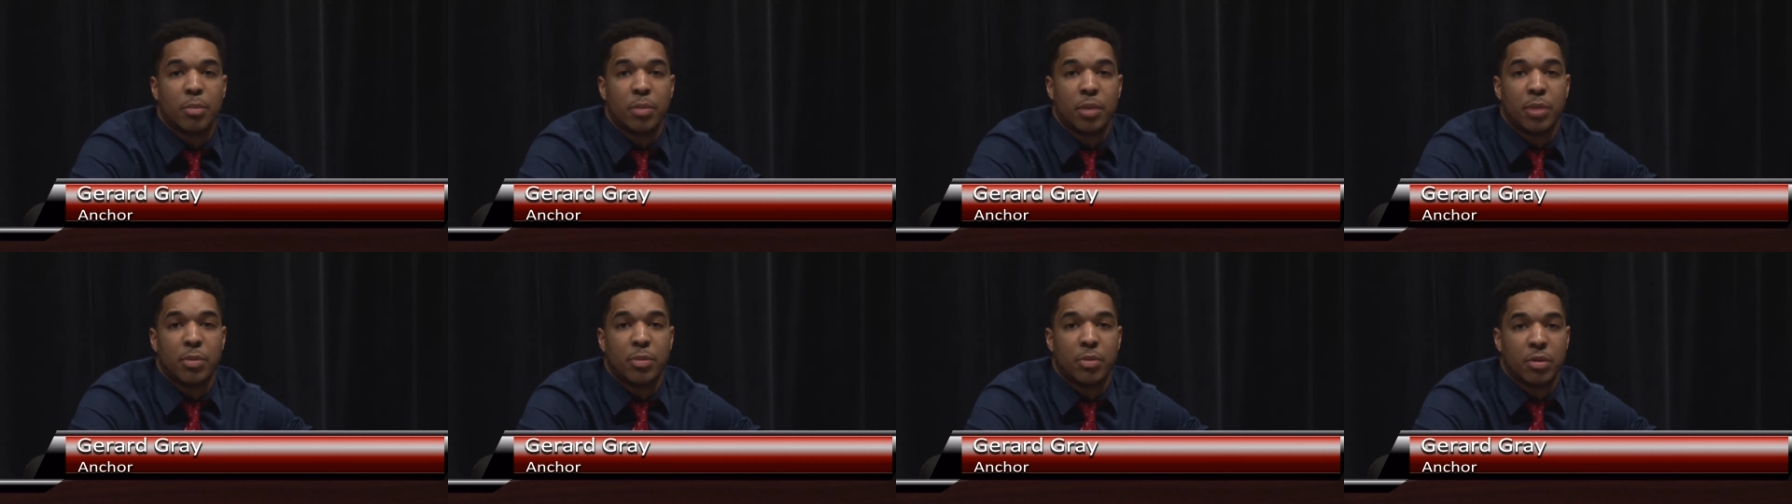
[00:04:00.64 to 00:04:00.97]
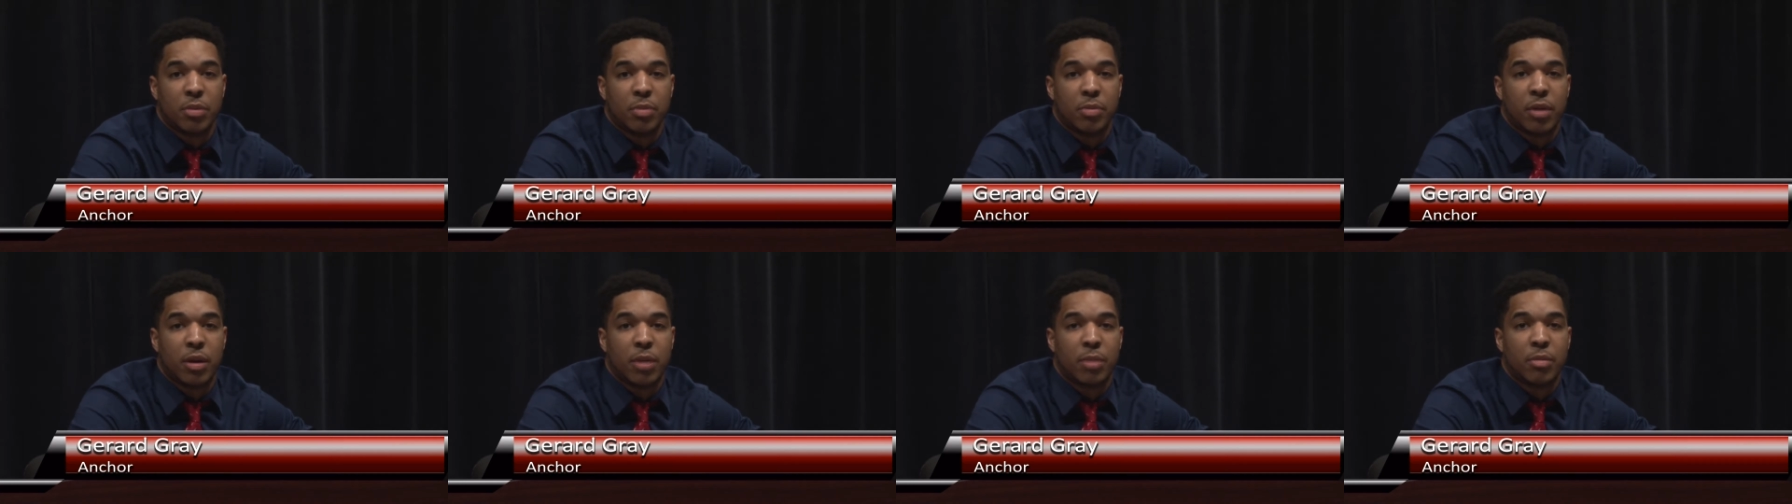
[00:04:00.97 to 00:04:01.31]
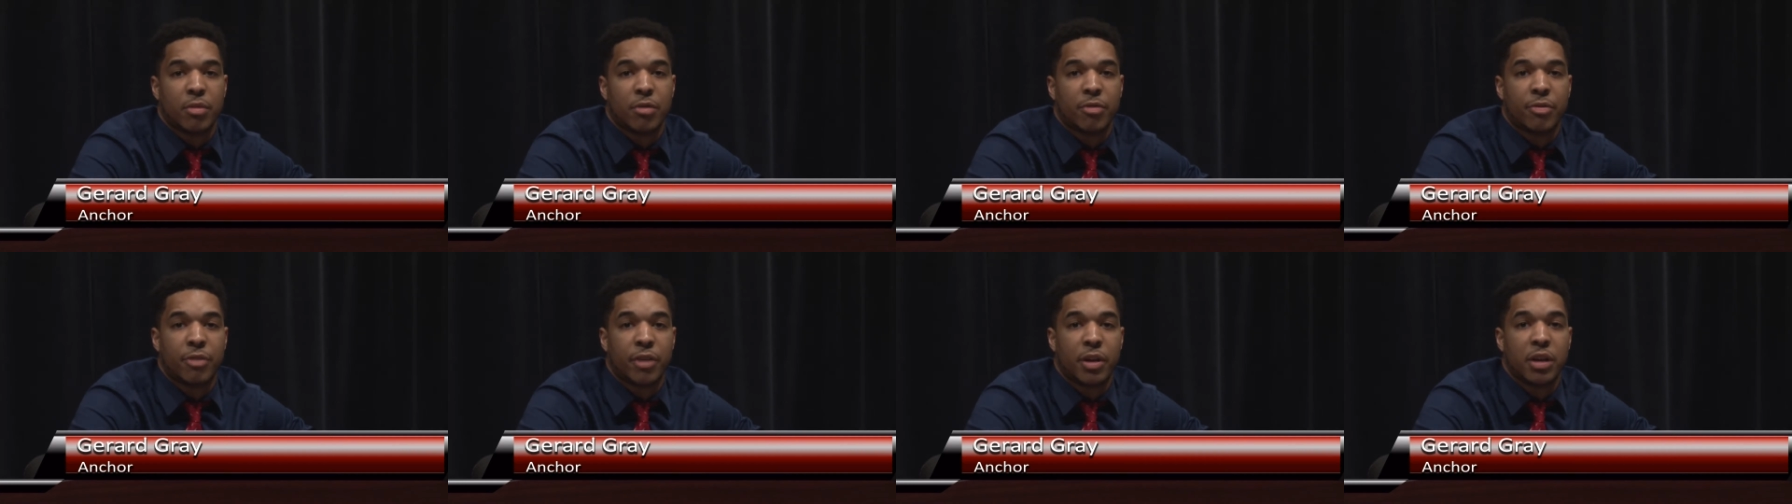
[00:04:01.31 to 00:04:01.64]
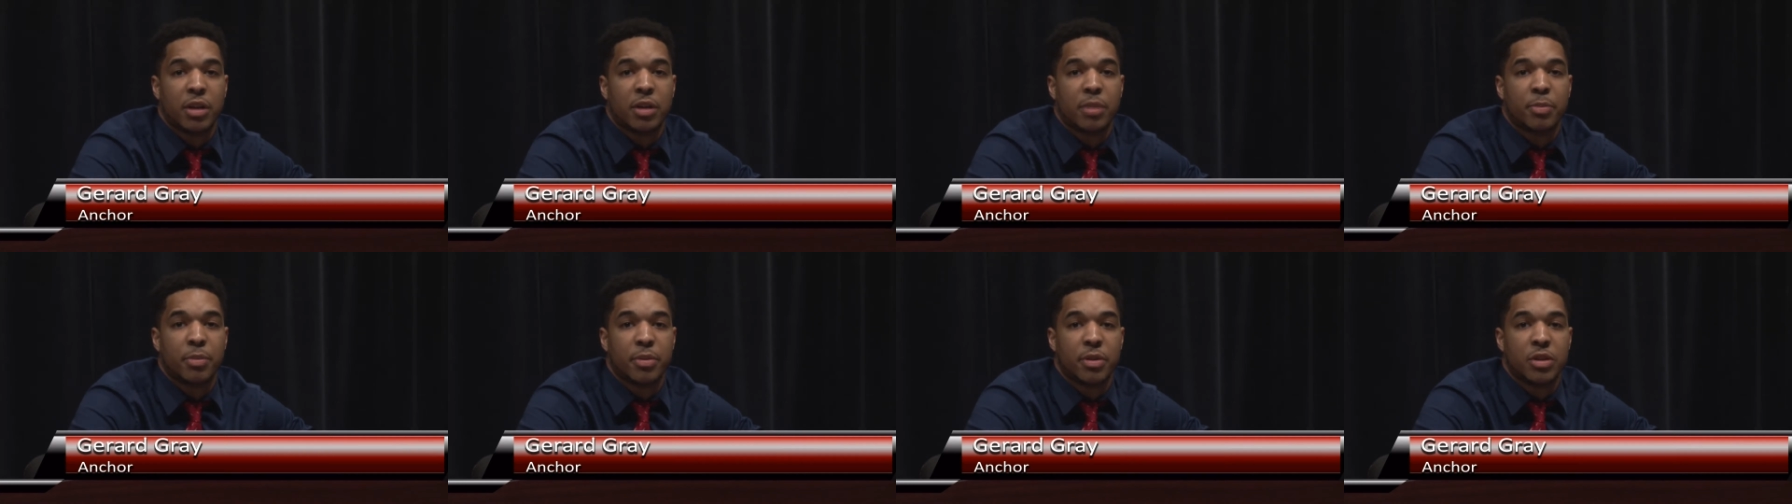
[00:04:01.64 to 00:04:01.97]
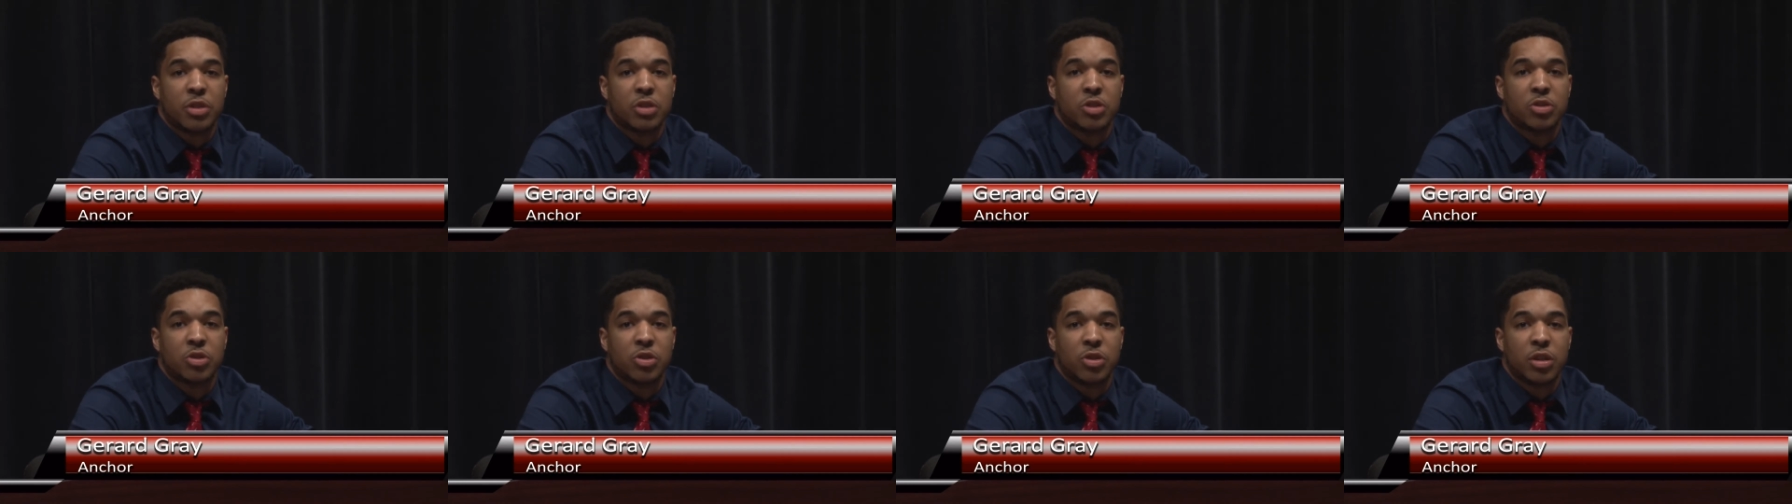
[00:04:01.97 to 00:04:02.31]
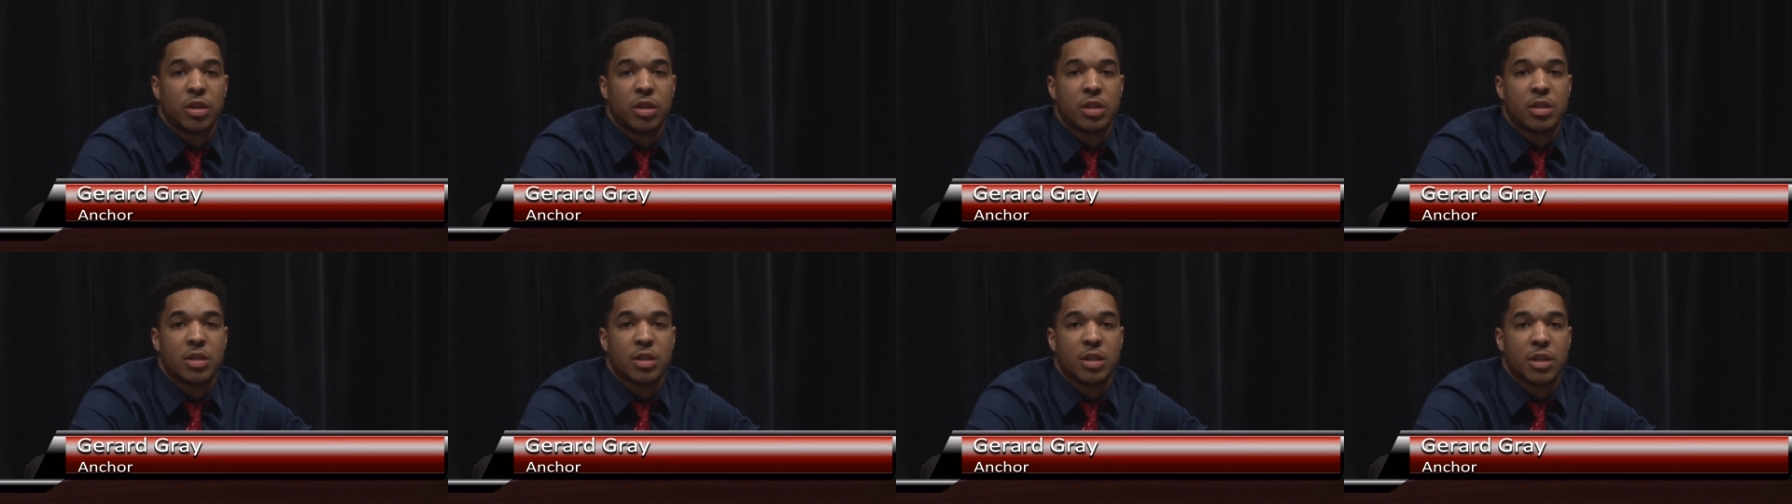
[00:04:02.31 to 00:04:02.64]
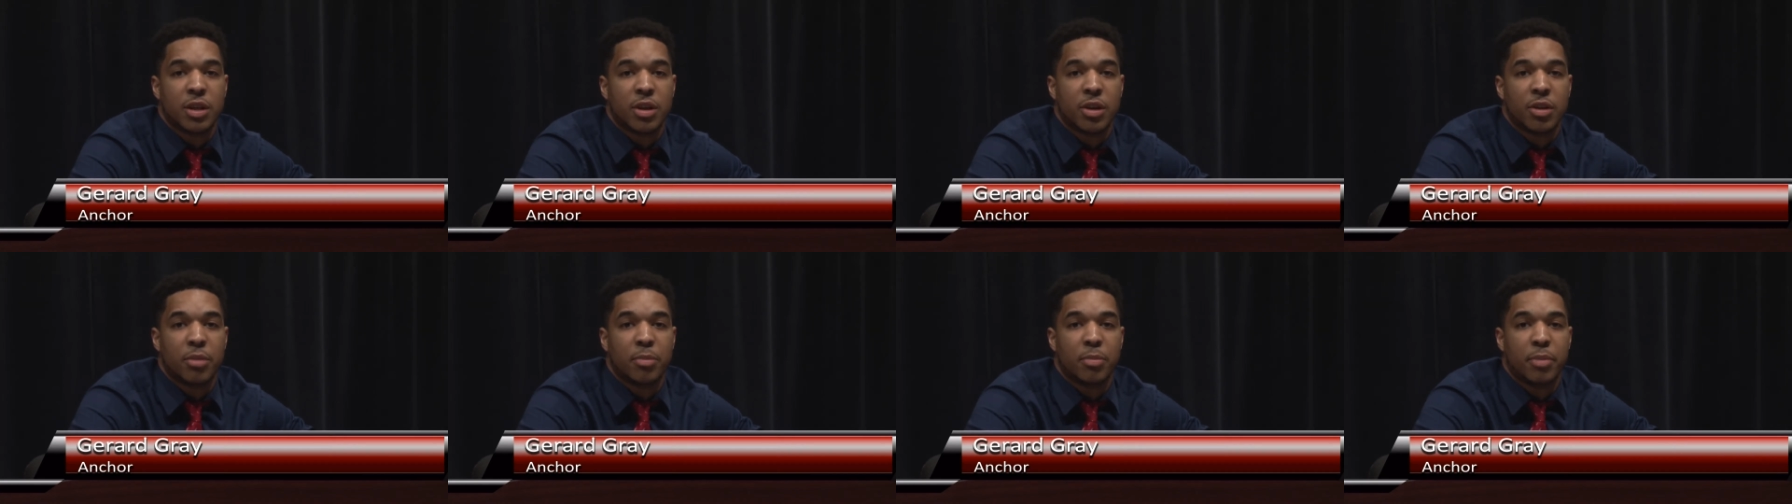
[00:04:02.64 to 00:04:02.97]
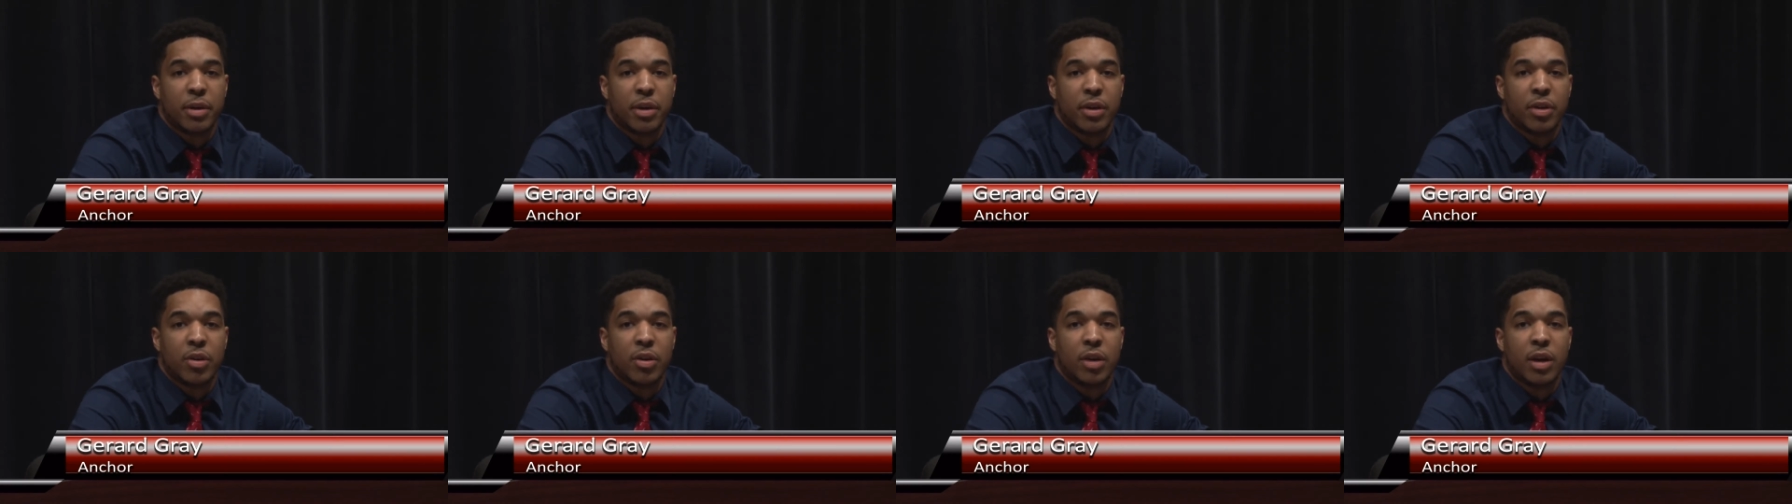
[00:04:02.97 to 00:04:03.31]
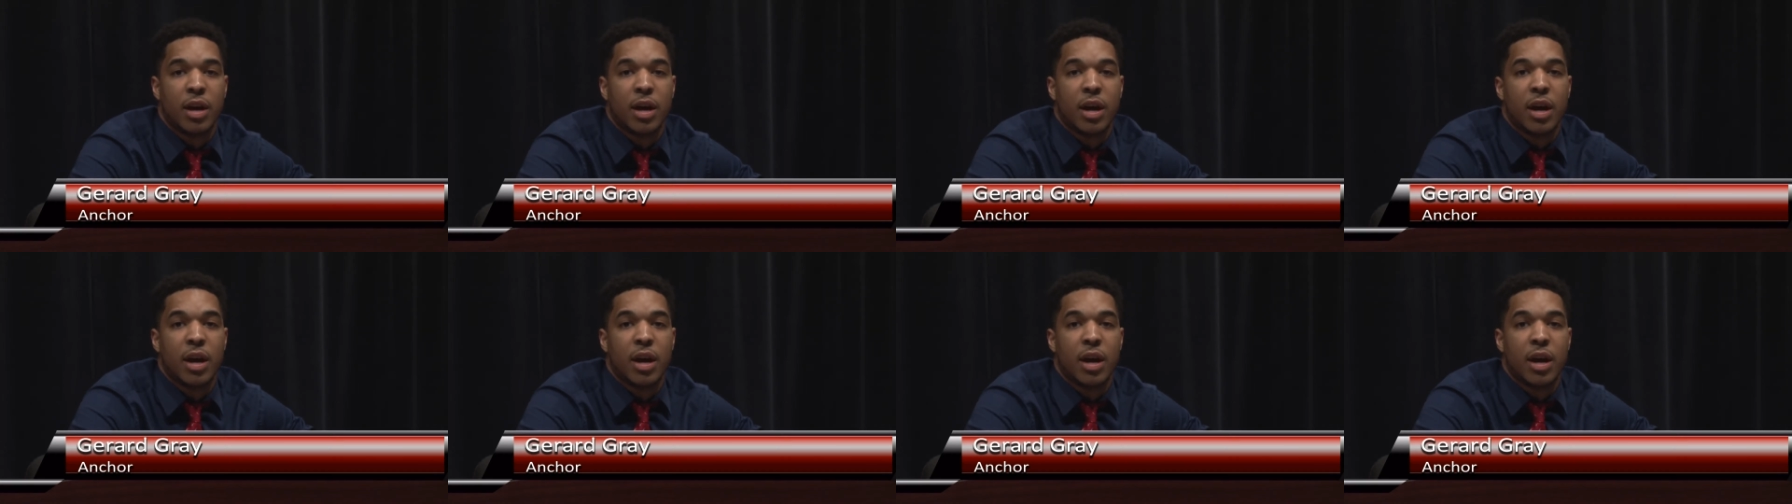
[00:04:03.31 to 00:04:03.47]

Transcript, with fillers: people the problem. Franklin Pierce Jr., Sierra Bell